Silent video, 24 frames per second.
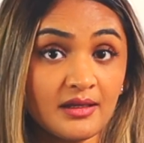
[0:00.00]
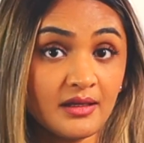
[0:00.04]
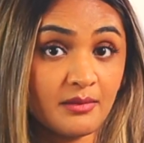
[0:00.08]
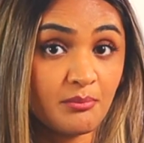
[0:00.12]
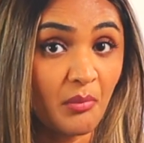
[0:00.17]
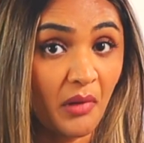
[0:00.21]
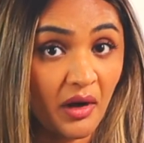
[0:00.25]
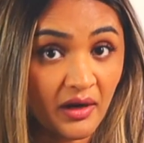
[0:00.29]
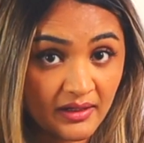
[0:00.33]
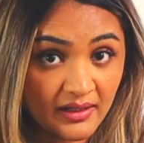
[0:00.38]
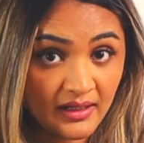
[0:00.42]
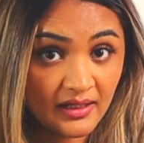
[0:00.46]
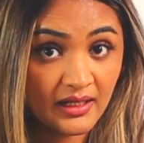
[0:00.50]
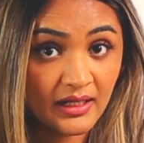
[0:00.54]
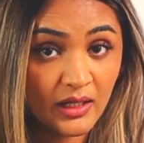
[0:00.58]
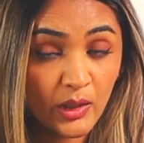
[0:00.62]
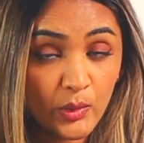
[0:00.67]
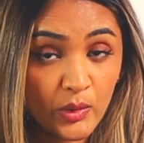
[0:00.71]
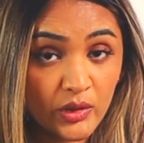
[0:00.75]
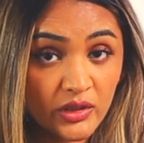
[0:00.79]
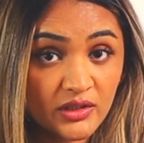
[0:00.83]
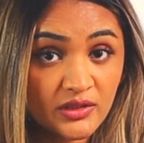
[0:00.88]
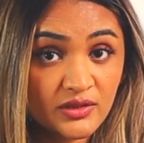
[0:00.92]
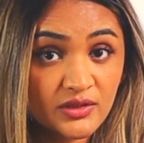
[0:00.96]
in marketing I
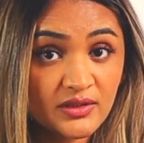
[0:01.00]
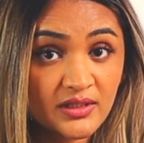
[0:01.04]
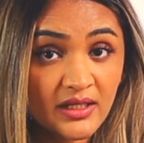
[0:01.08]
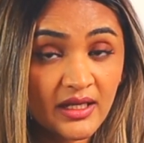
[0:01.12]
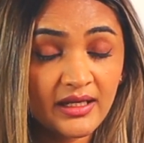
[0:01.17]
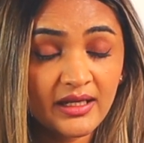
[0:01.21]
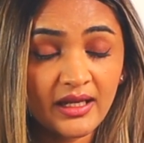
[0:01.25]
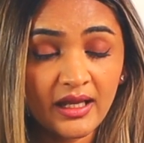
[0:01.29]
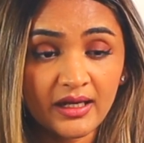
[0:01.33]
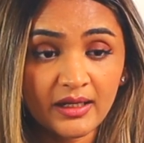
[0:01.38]
wanted to take,